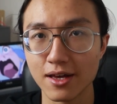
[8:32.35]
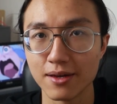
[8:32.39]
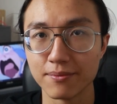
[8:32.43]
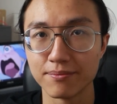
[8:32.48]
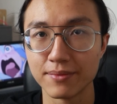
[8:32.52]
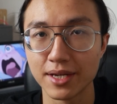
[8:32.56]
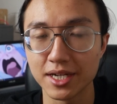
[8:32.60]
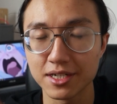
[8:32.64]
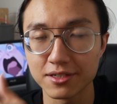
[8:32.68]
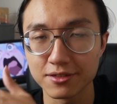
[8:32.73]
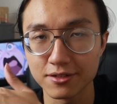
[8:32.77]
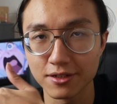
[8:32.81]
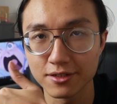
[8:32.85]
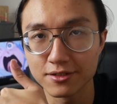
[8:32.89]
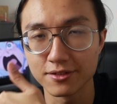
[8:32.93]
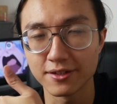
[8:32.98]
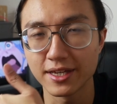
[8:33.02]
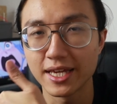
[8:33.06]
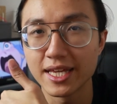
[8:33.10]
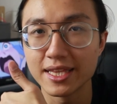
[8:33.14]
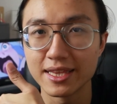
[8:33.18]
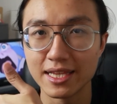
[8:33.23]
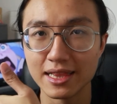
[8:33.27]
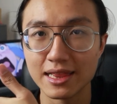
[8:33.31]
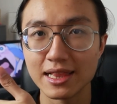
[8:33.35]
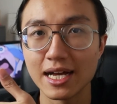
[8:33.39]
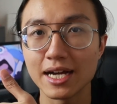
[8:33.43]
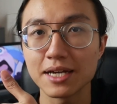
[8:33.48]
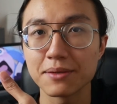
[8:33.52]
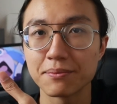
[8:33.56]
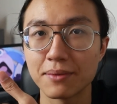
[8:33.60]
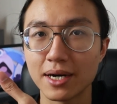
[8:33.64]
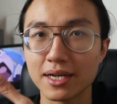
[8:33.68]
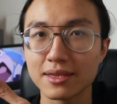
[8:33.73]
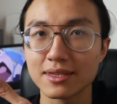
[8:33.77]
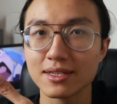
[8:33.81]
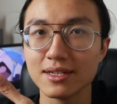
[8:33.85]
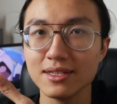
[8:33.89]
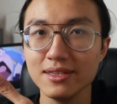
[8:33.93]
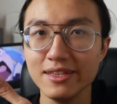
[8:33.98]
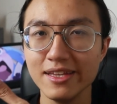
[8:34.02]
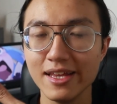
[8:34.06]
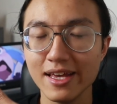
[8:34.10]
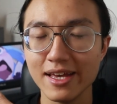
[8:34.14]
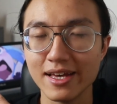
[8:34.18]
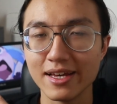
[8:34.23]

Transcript: make sure to hit the like button